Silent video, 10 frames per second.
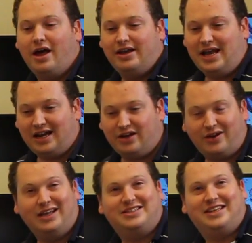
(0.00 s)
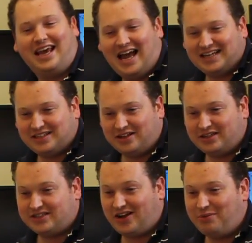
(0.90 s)
Nanokids are the excellent
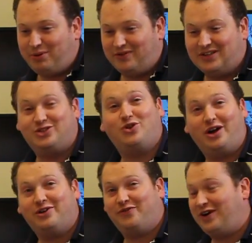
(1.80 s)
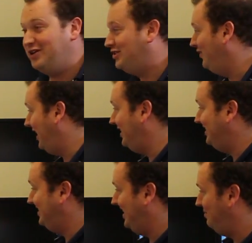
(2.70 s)
example of the structure-function
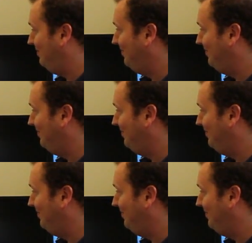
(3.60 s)
relationship.